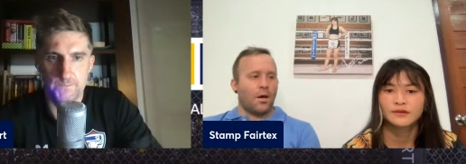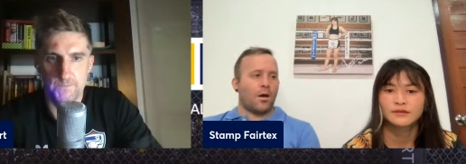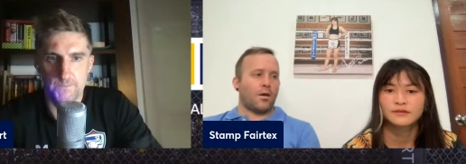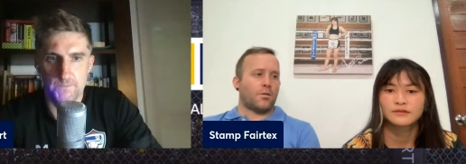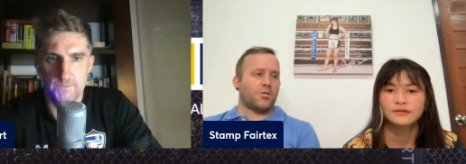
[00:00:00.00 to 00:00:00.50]

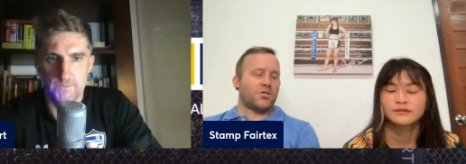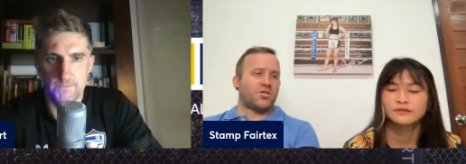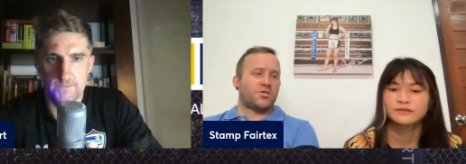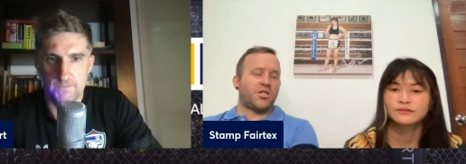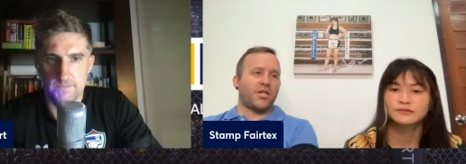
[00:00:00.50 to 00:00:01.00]
Speaker 1: Uh,
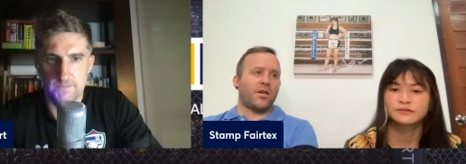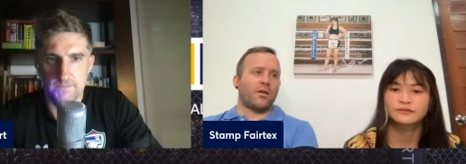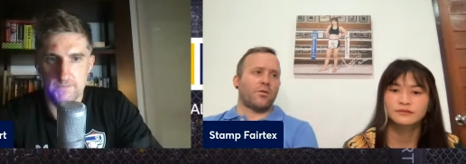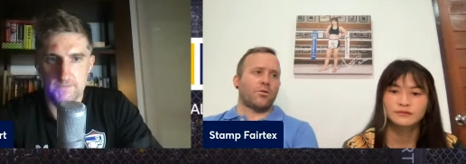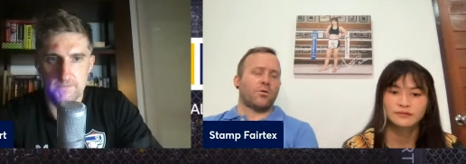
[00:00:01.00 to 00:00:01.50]

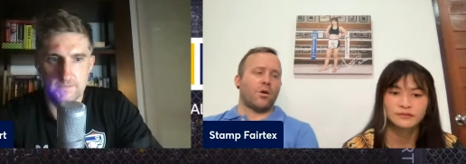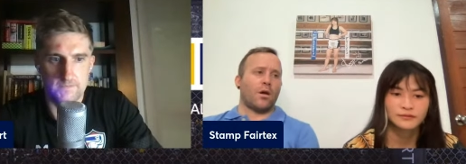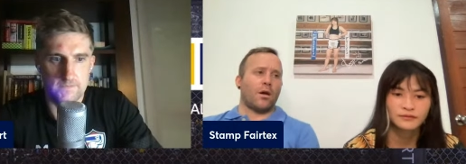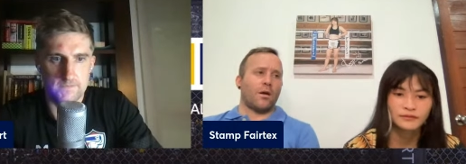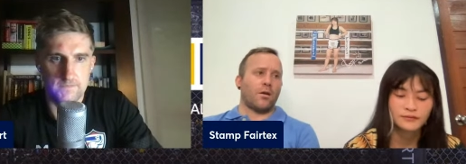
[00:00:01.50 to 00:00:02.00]
Jihin
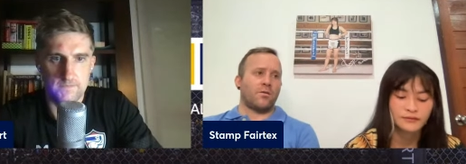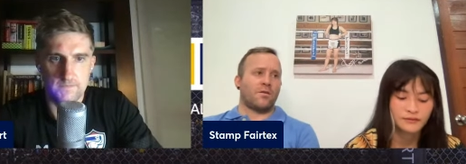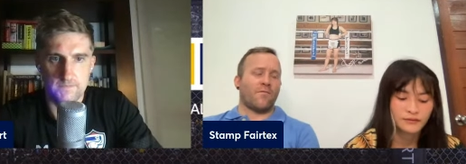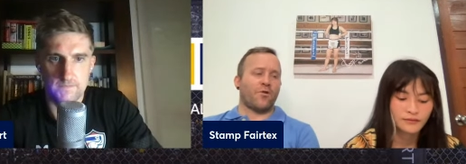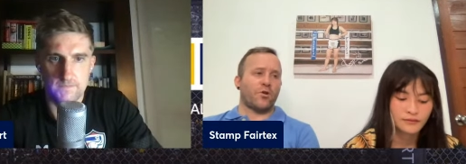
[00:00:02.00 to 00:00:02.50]
uh,
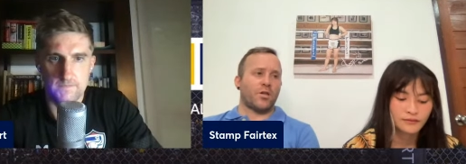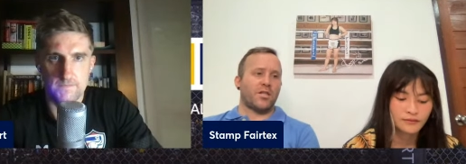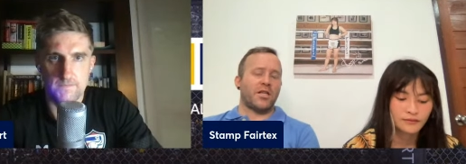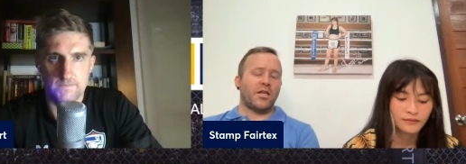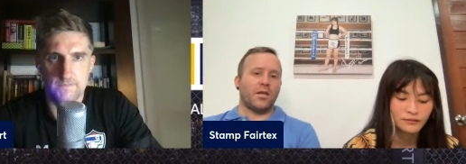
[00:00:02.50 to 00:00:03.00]
suffered a
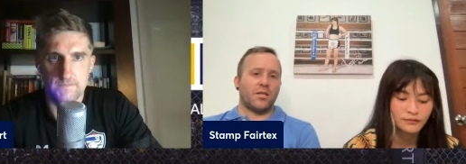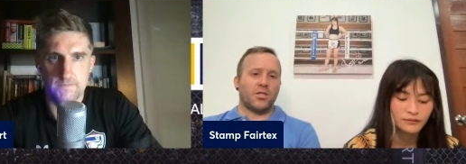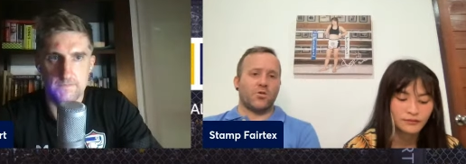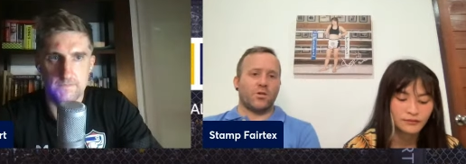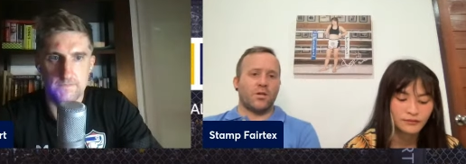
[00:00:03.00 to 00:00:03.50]
knee
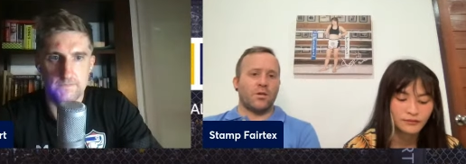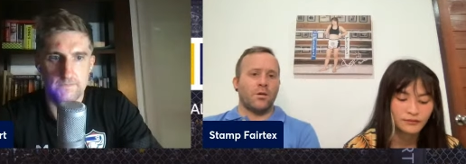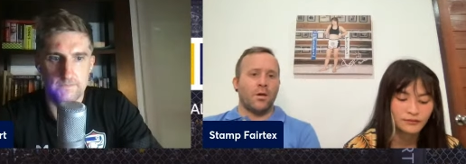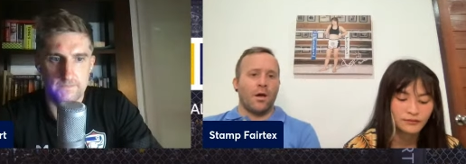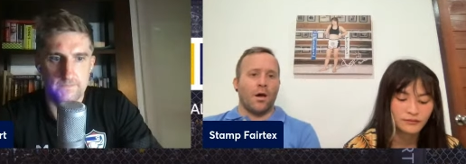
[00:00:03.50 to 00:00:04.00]

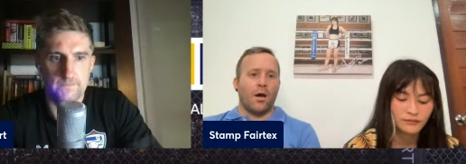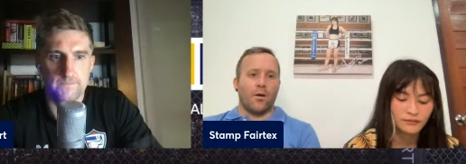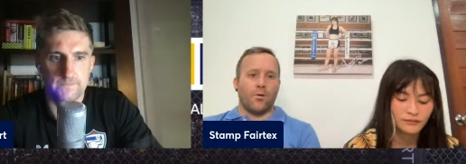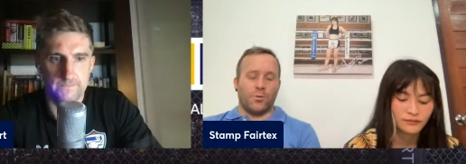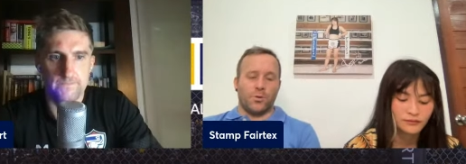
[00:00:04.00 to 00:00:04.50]
injury
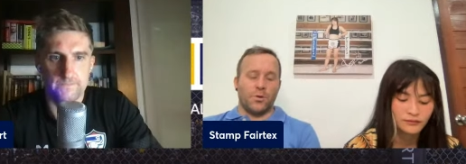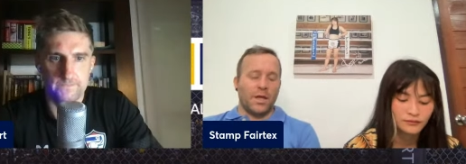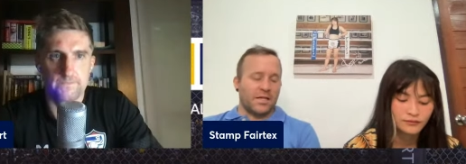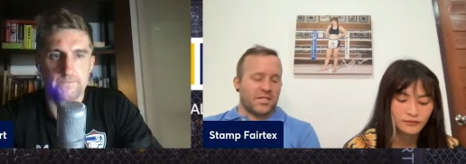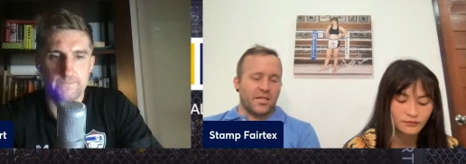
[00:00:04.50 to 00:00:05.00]
uh,
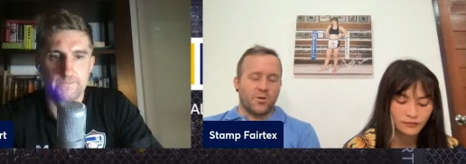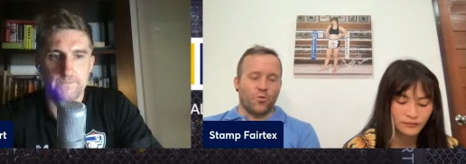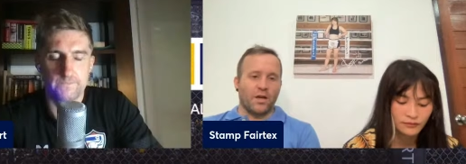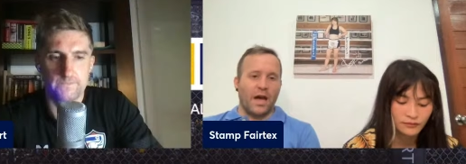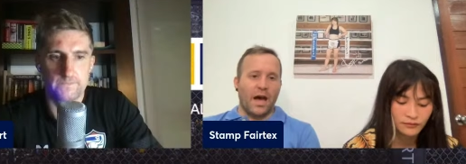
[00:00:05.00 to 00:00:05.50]
that she's
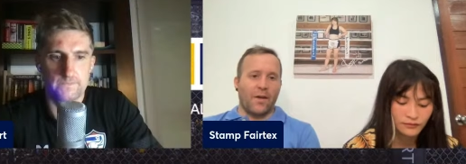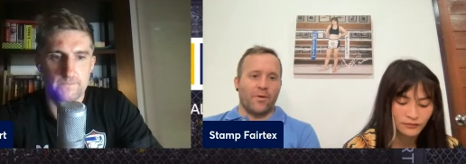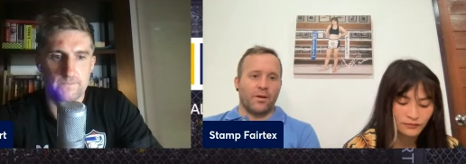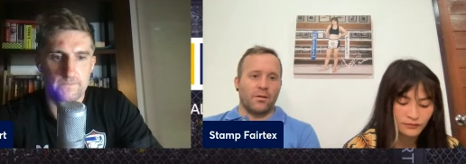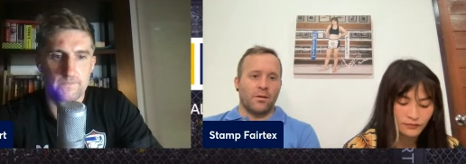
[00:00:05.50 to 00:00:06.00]

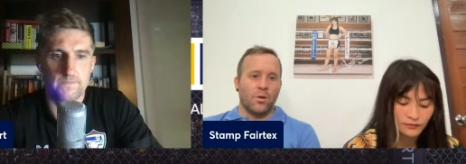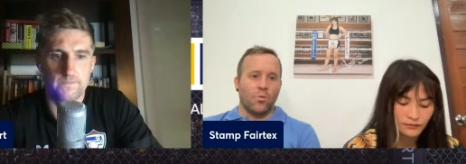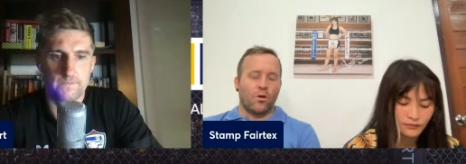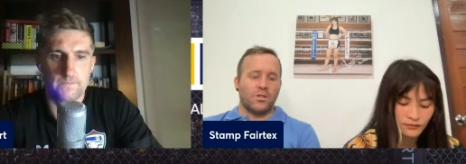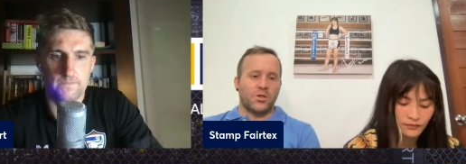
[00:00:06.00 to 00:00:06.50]
rehabbing
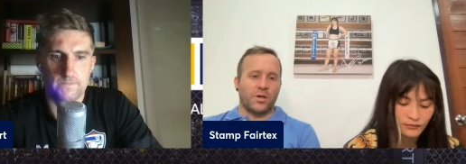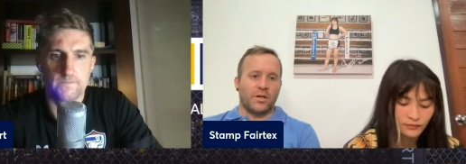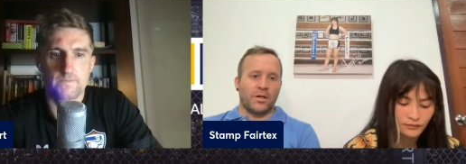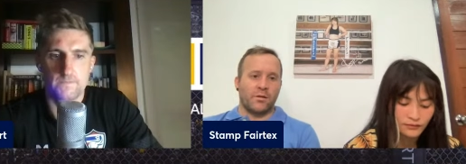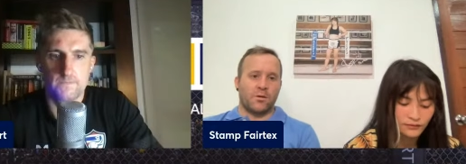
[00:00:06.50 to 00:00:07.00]
while
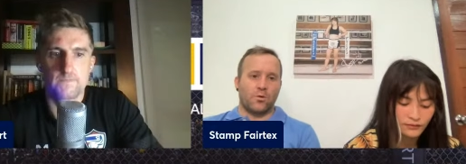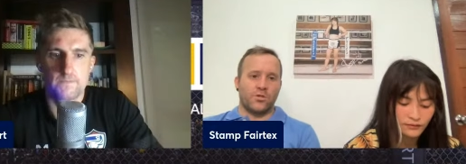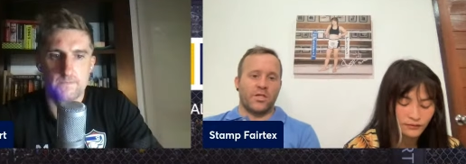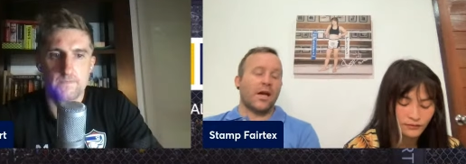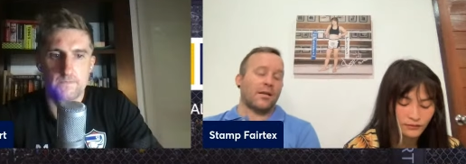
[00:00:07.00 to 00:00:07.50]
training, so
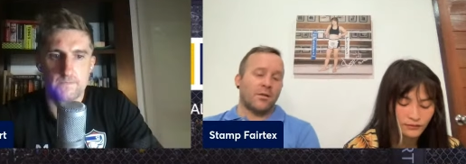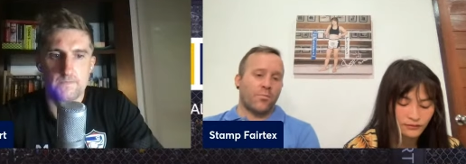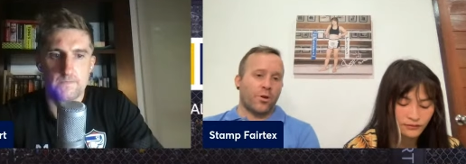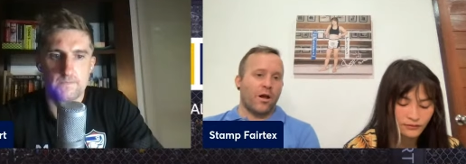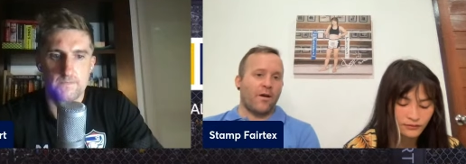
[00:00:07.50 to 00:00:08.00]
she had to
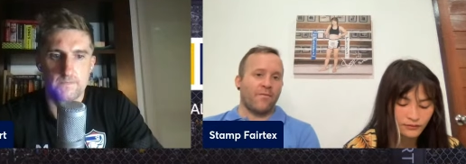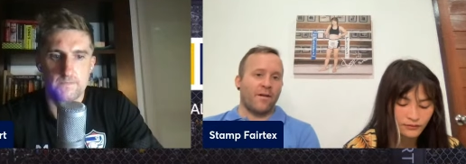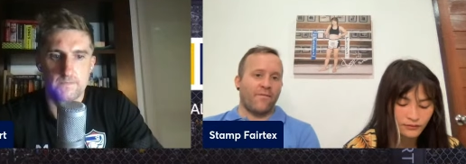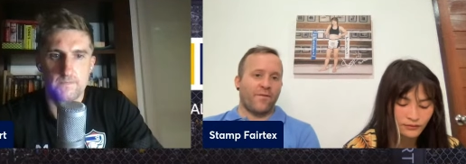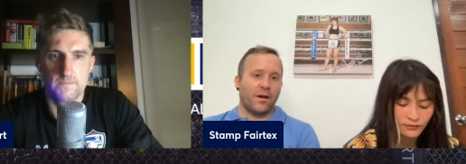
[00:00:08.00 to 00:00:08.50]
pull out of
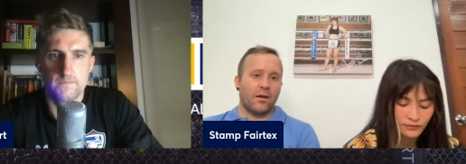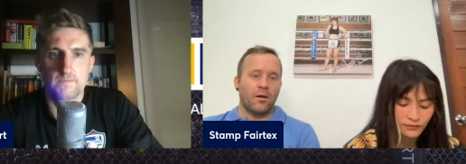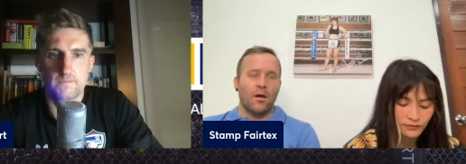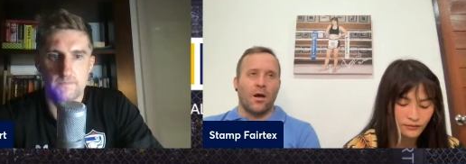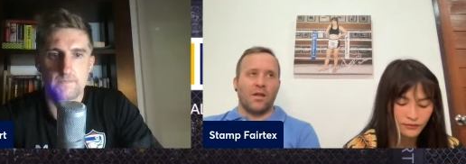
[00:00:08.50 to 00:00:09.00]
that fight.
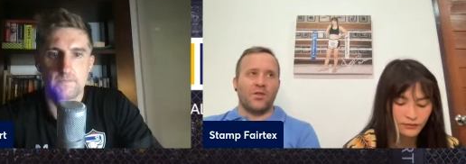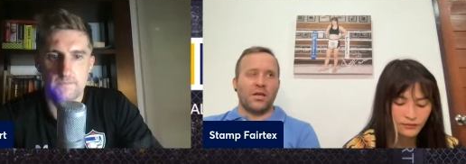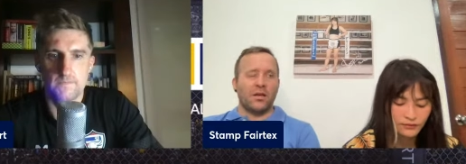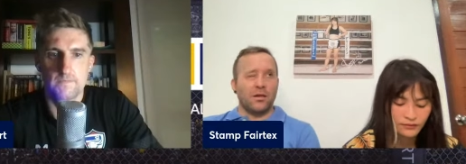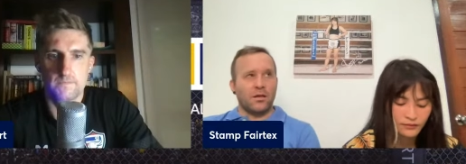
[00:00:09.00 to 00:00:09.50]
I
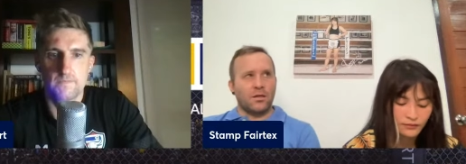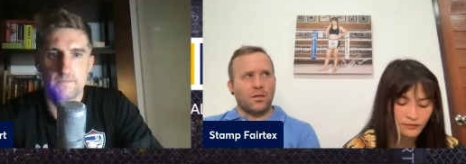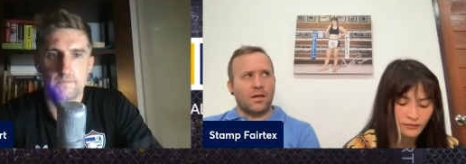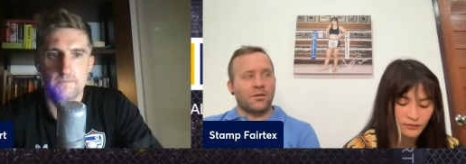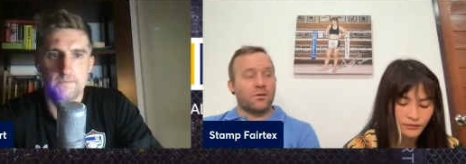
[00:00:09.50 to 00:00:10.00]
think in the
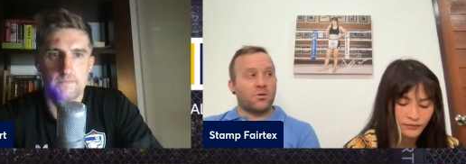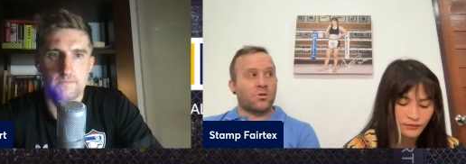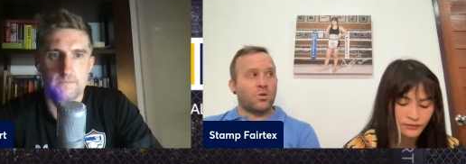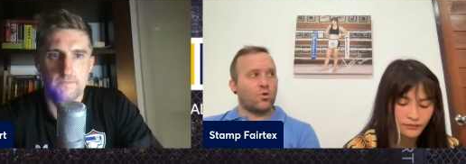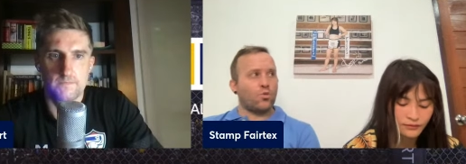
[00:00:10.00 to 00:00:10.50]

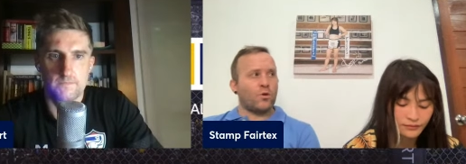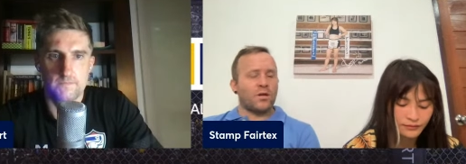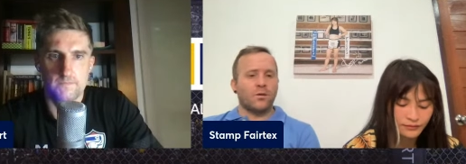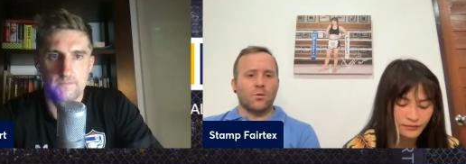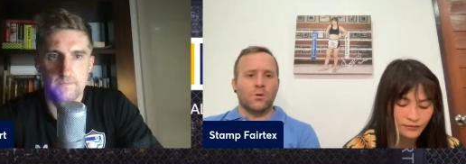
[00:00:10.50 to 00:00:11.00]
next two
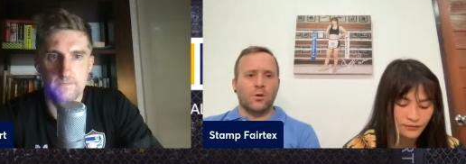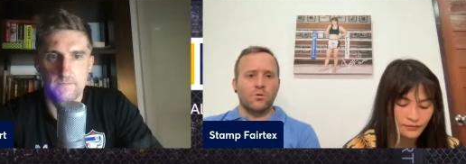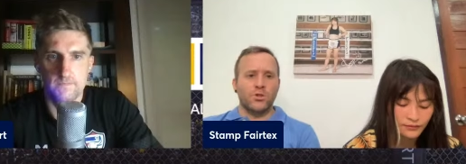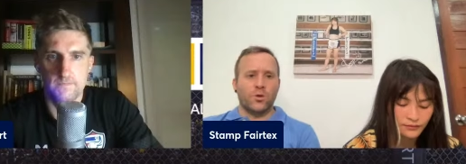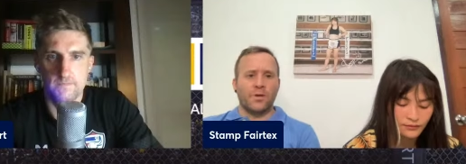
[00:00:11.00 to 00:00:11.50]
weeks or
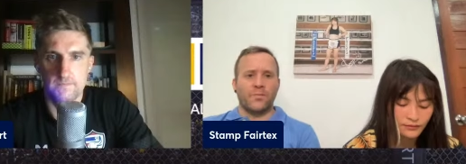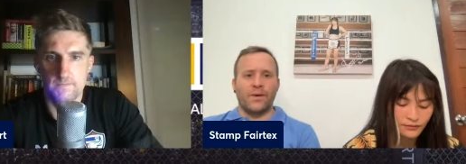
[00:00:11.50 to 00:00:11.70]
so, she'll be